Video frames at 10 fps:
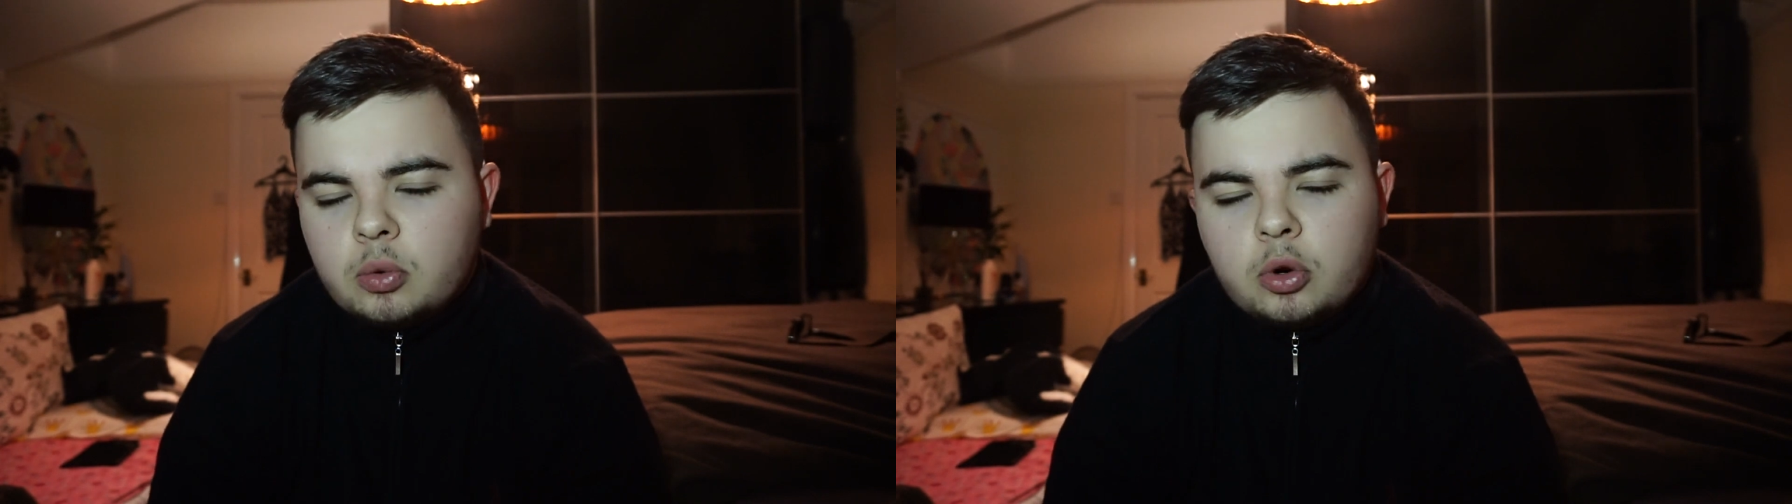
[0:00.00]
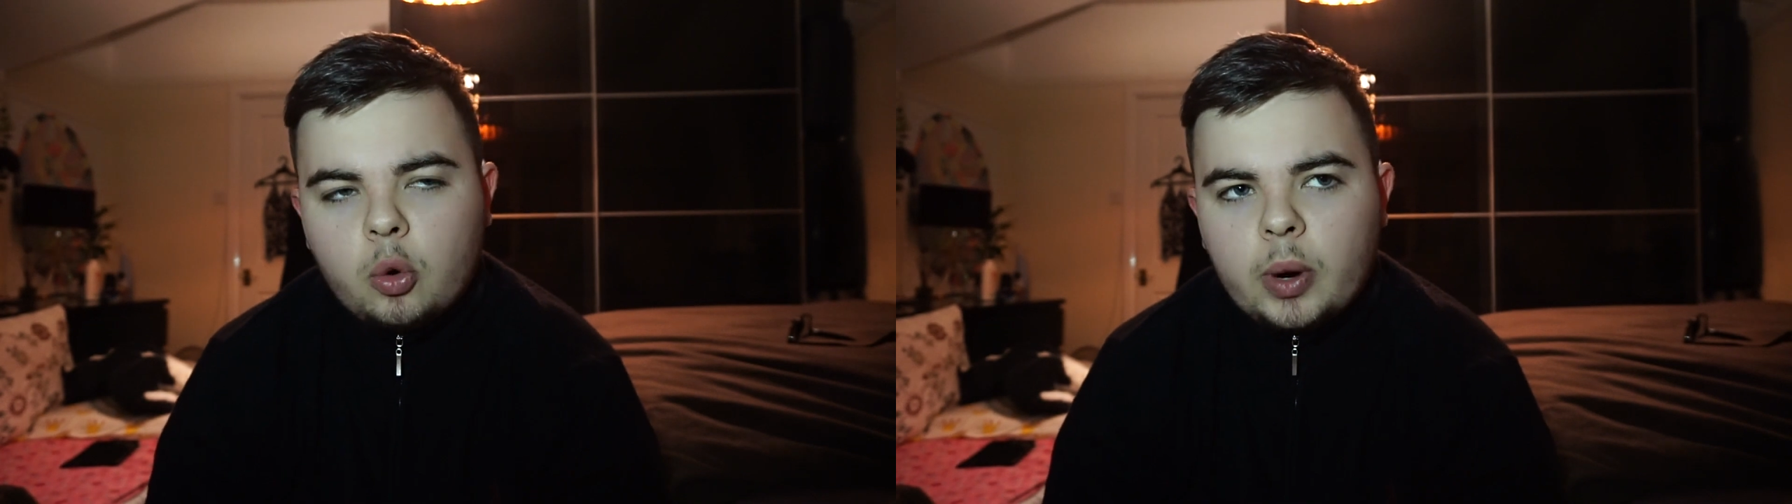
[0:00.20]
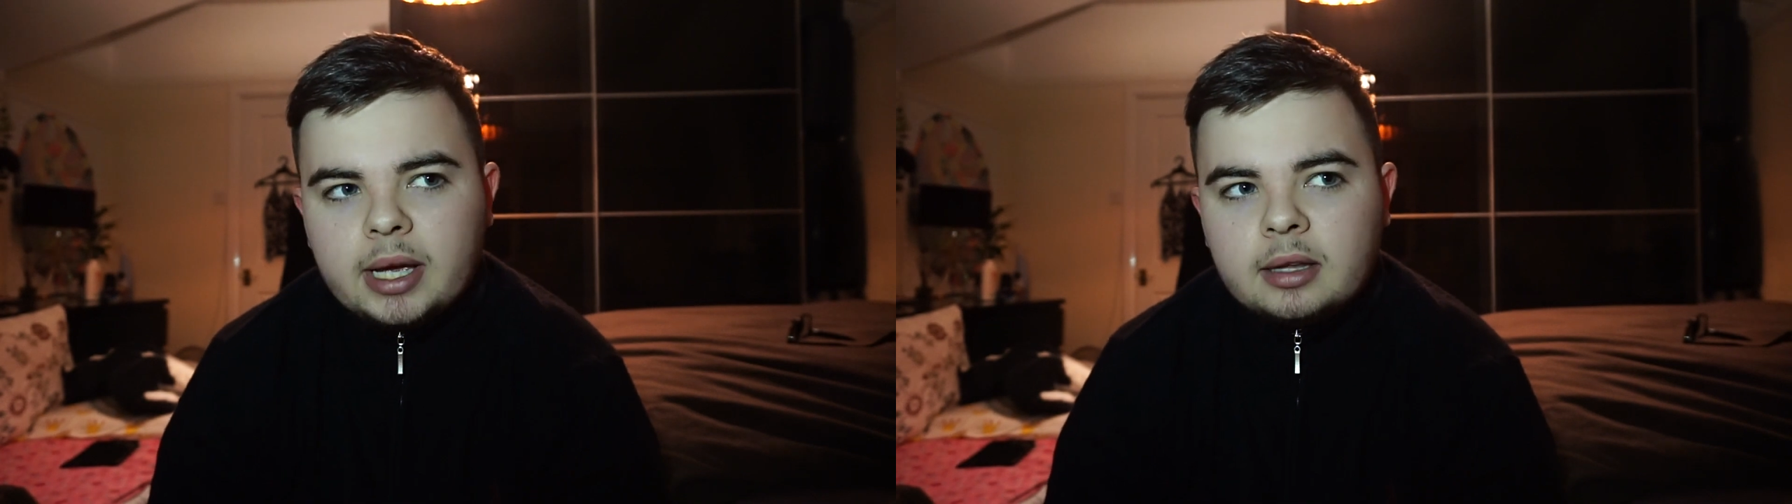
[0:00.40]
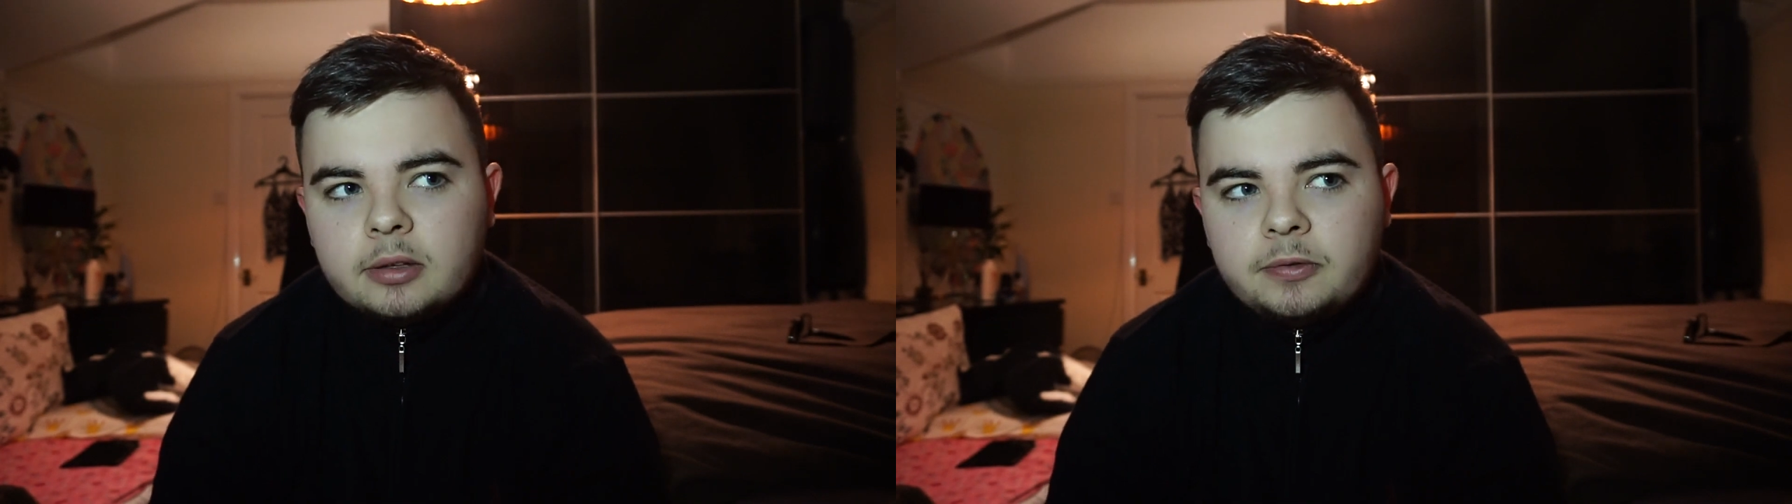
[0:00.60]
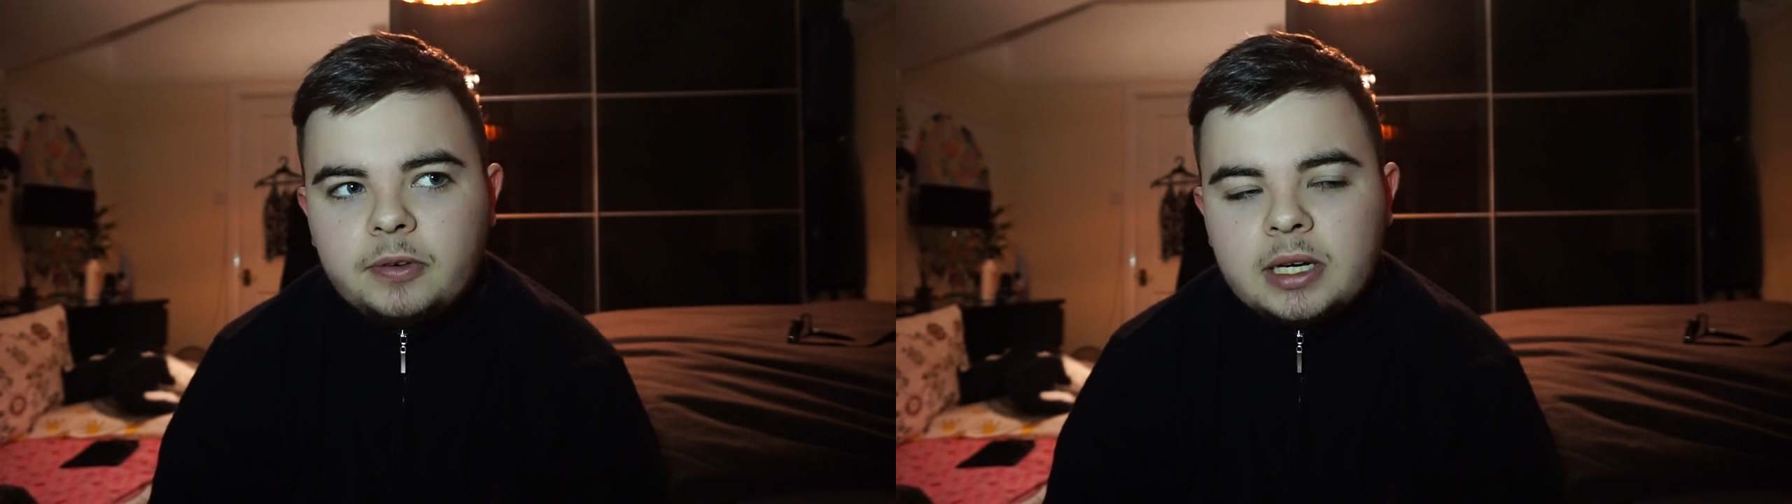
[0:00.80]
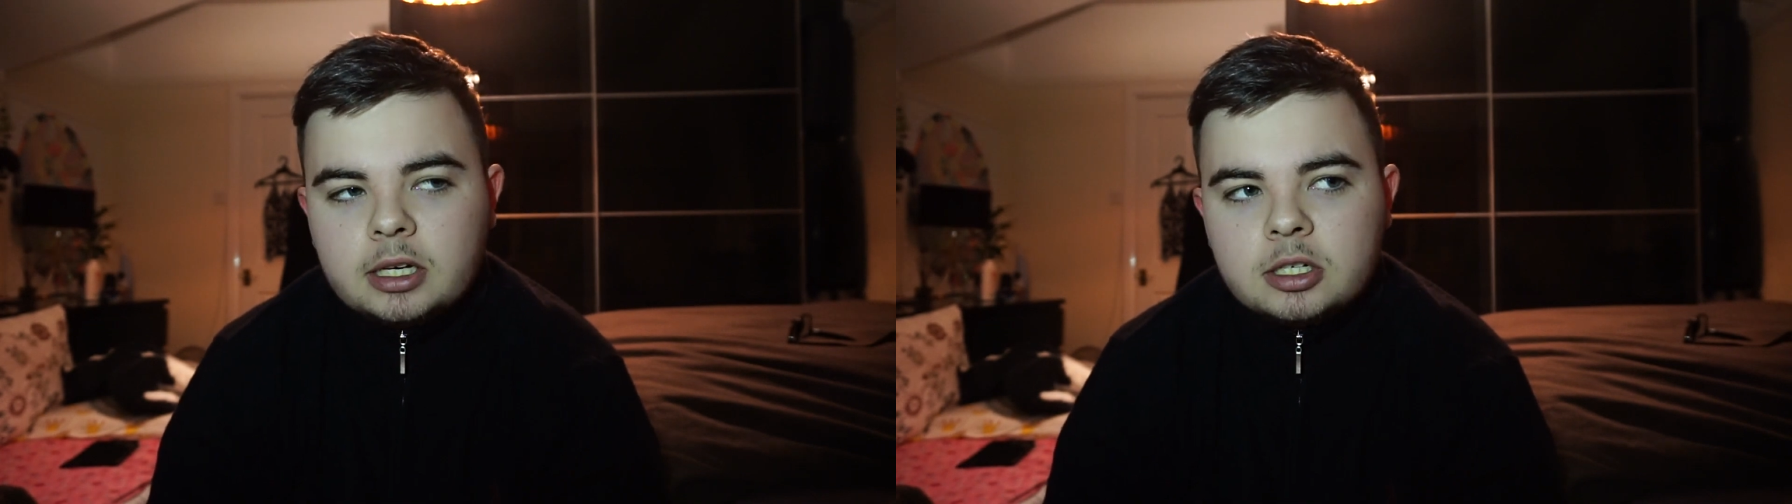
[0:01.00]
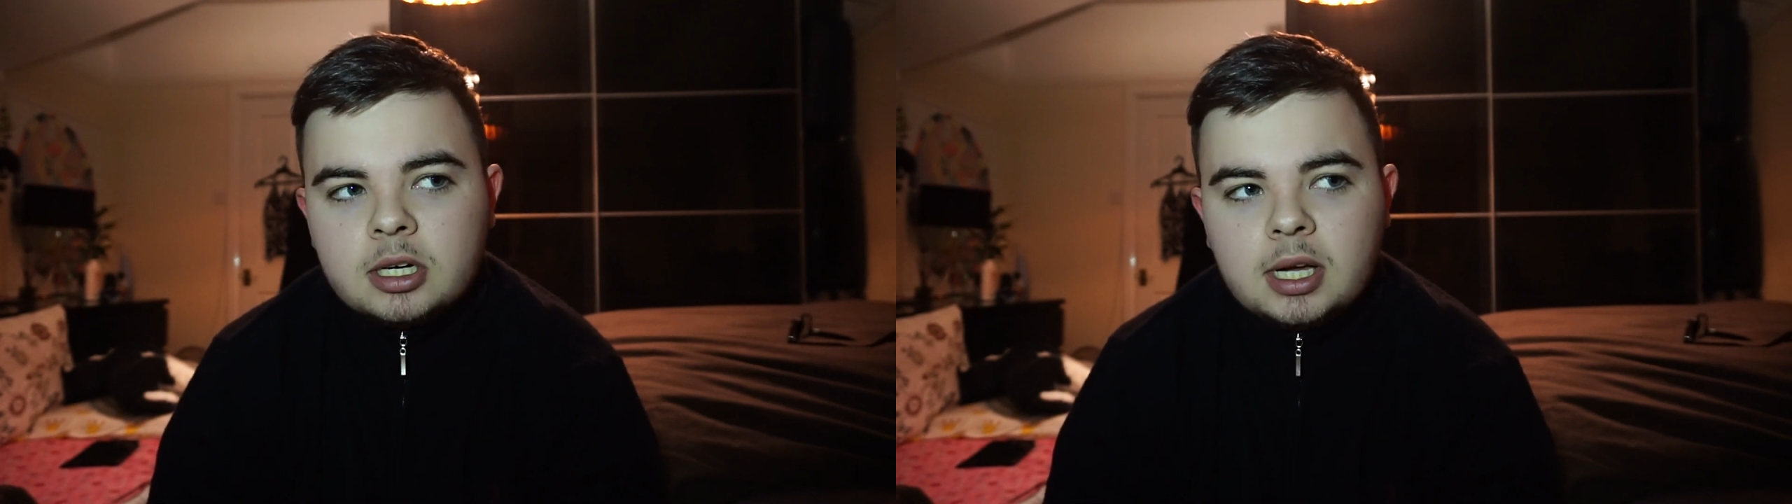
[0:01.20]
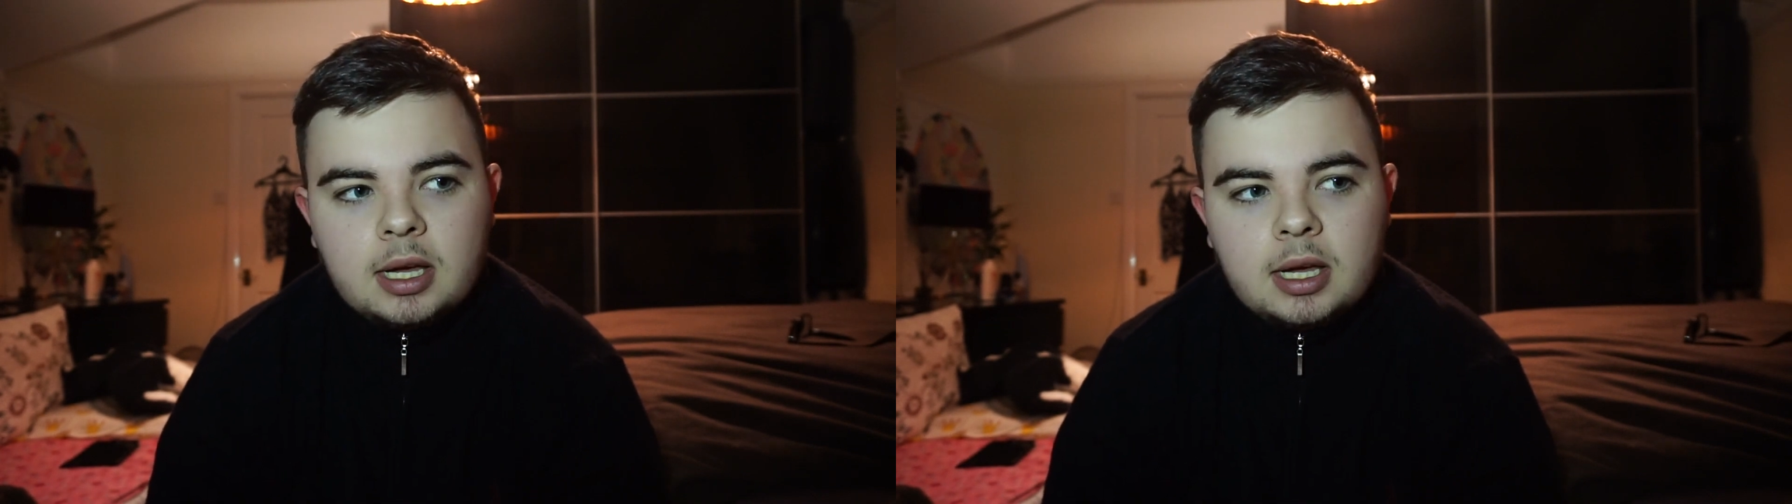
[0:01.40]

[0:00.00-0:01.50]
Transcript: quick, and the finish,